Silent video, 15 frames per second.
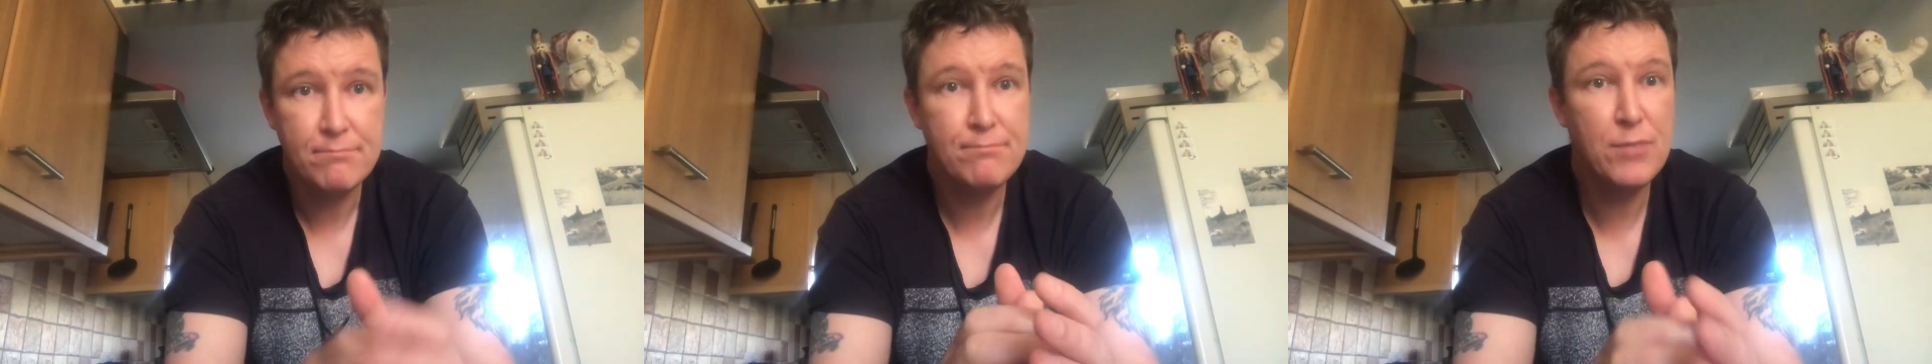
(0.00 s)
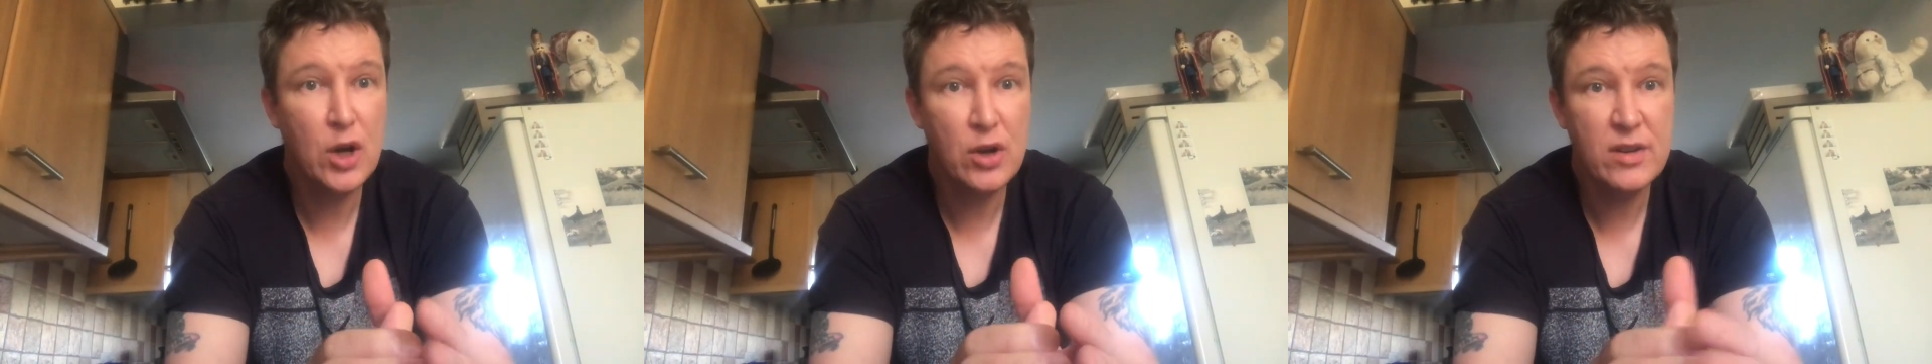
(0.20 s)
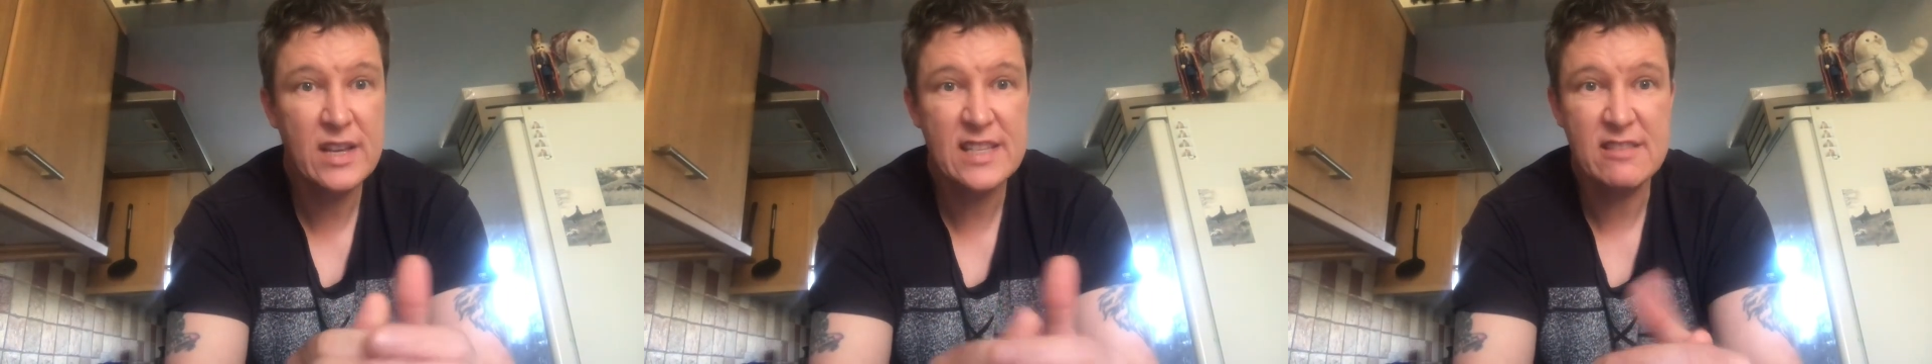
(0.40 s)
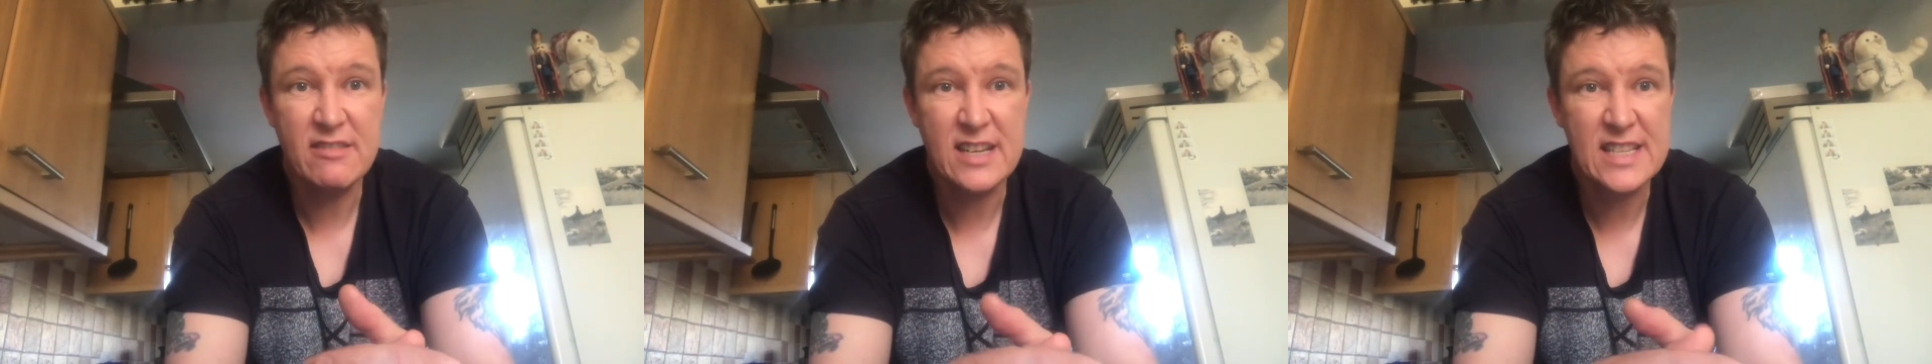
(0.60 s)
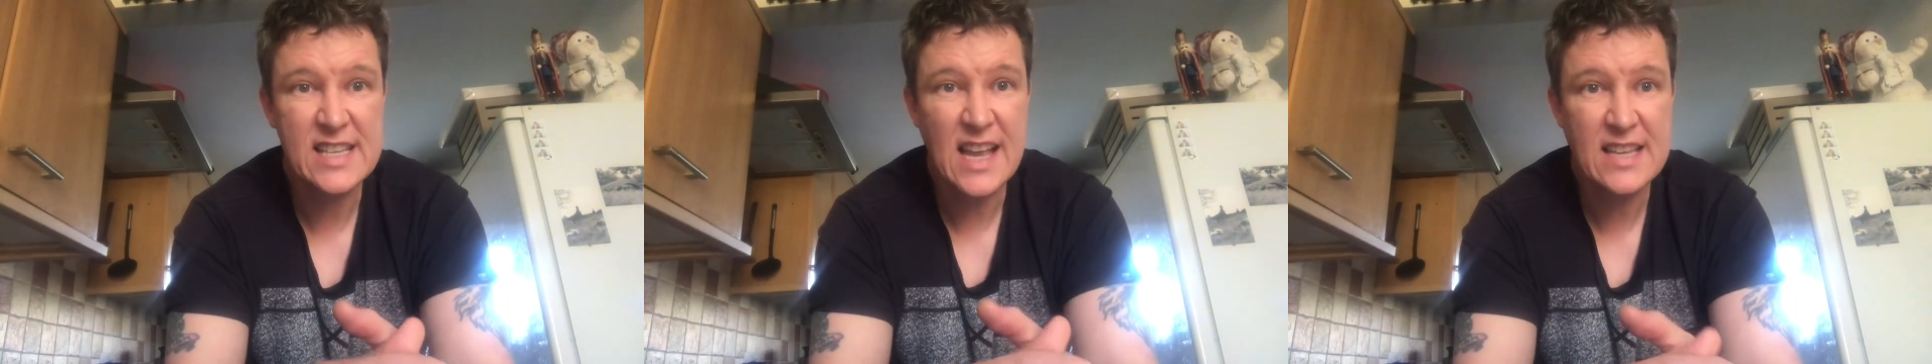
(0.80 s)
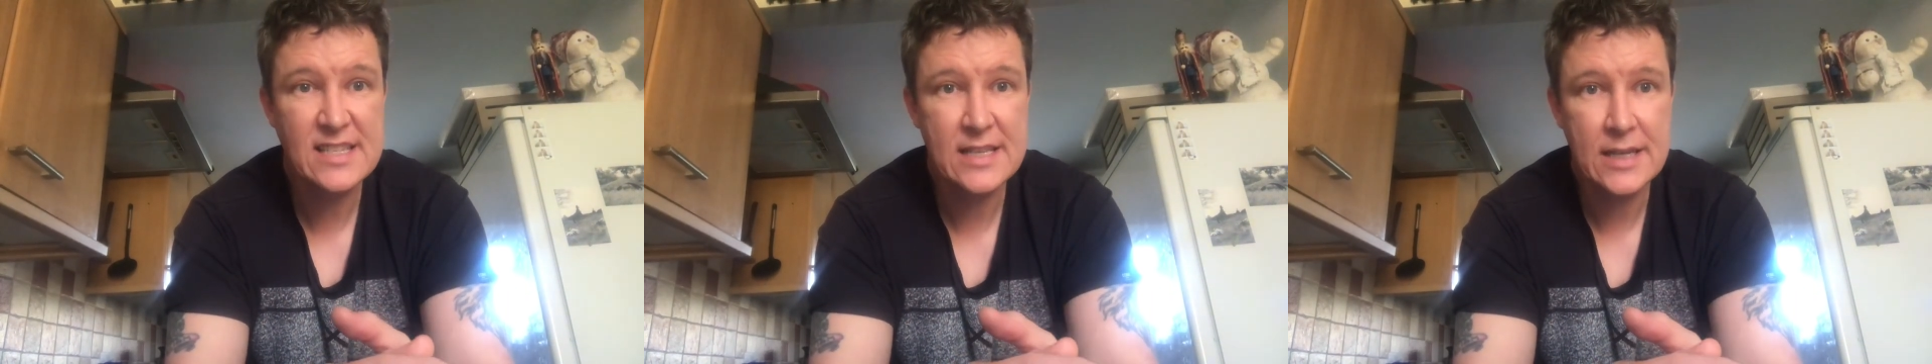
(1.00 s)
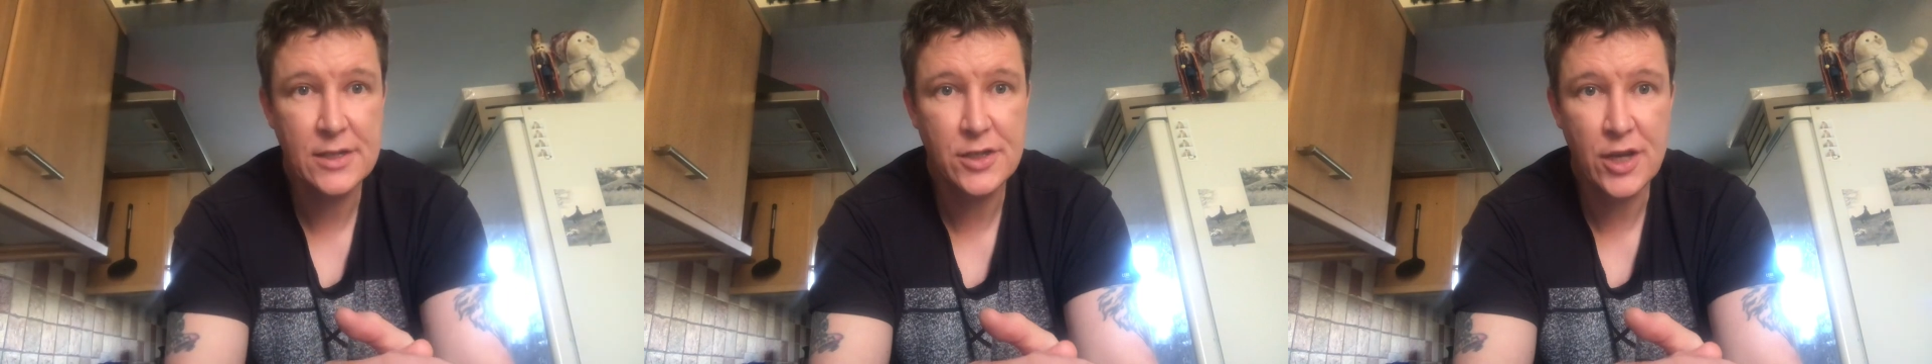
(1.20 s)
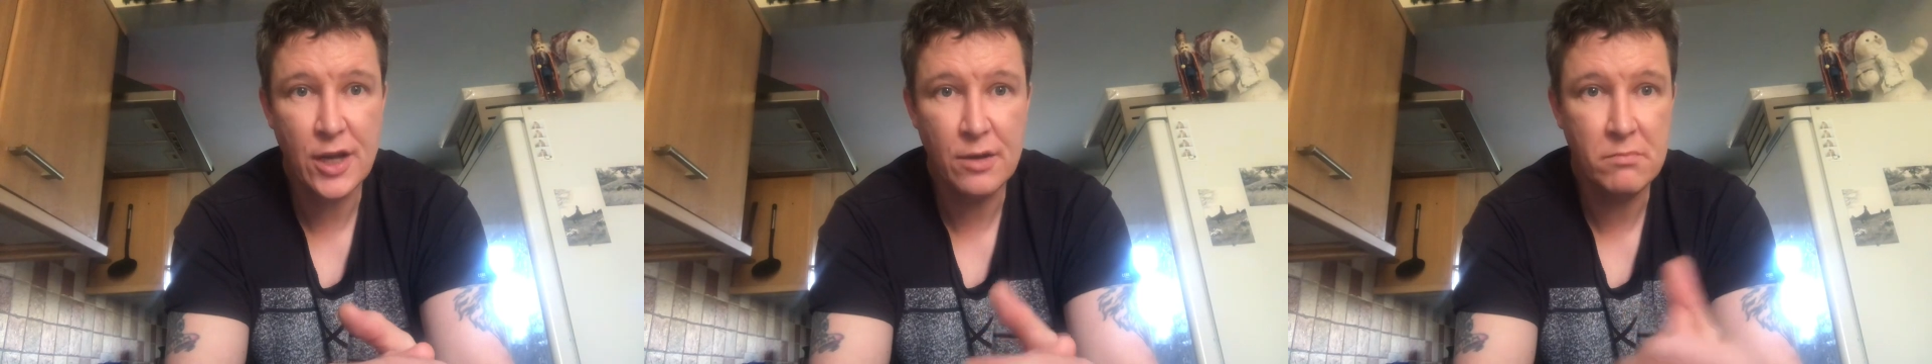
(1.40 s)
But is there a necessity
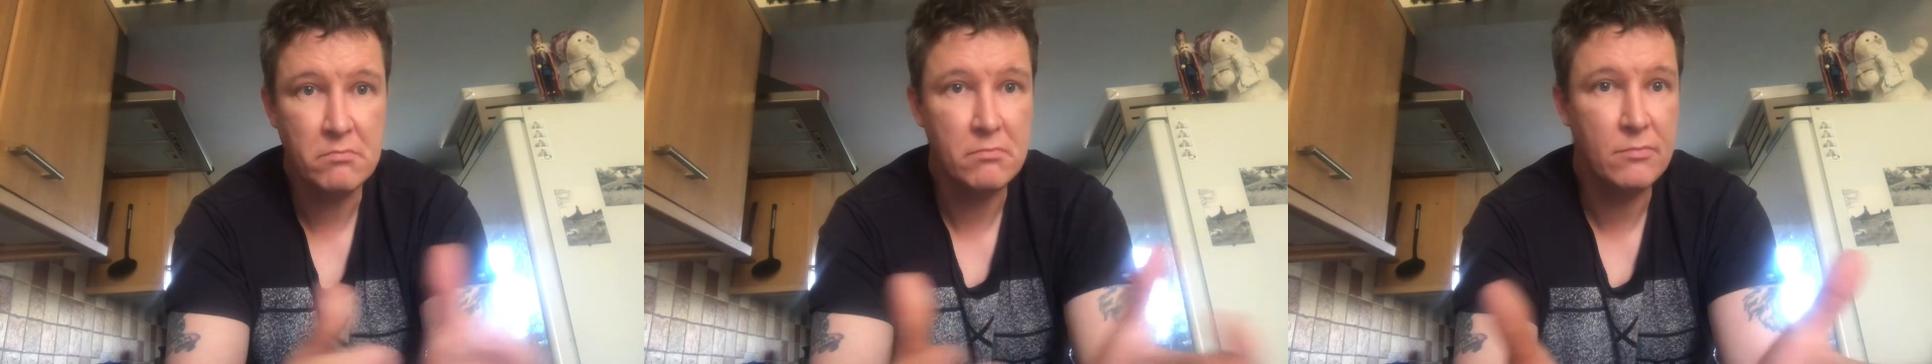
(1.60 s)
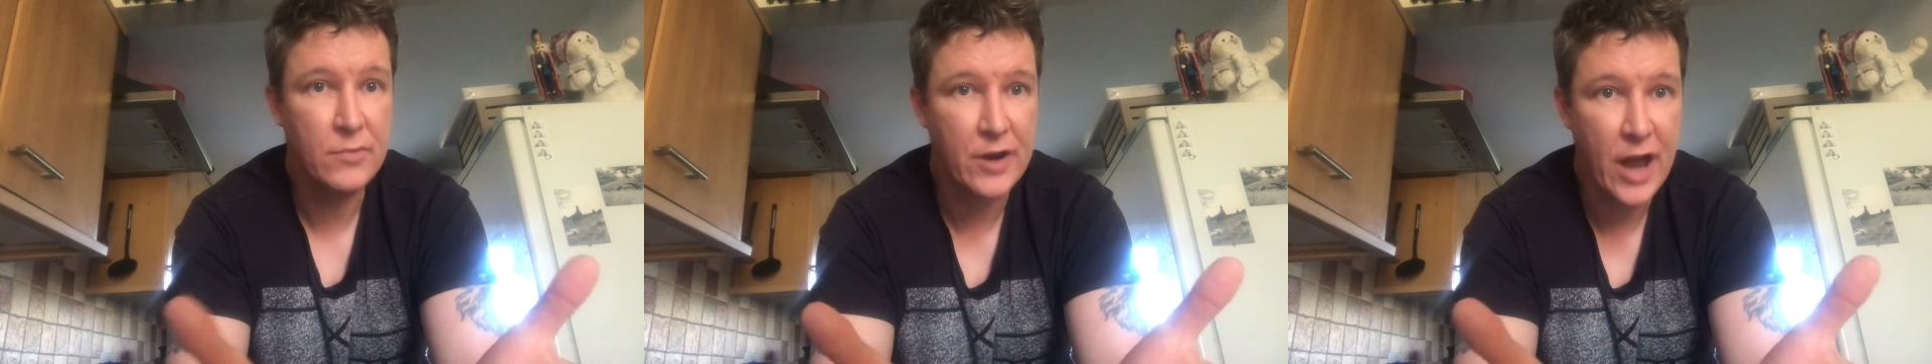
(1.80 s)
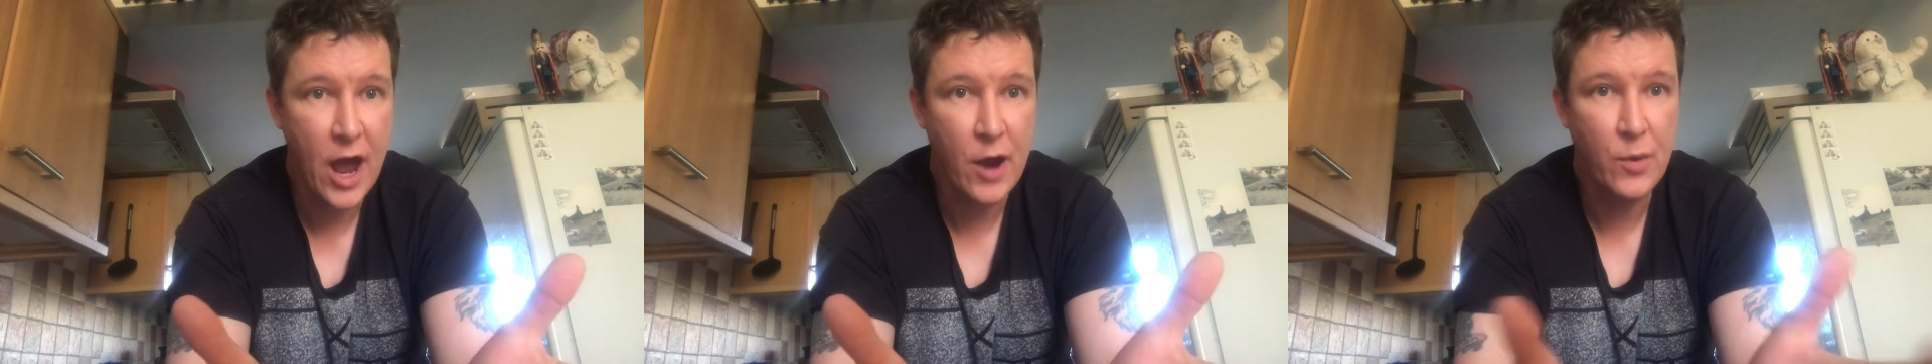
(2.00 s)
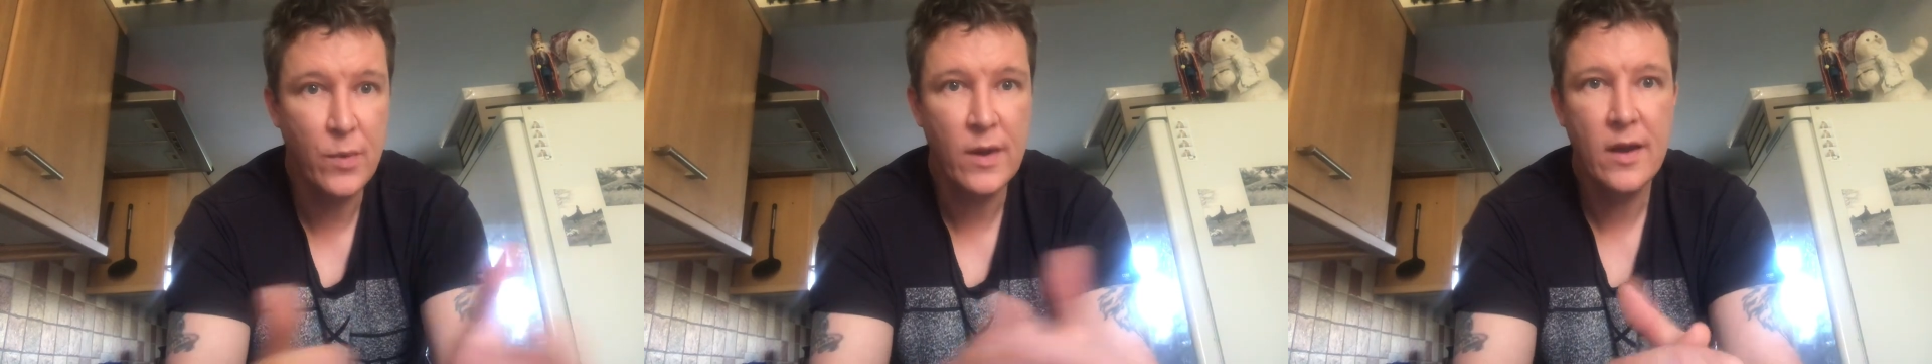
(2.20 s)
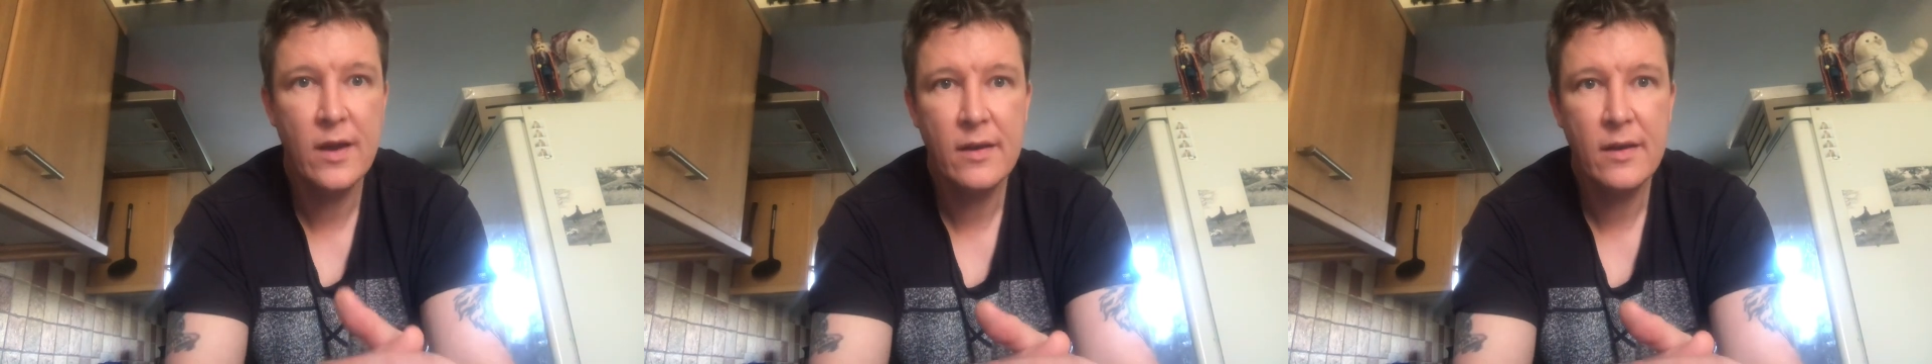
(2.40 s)
to? No.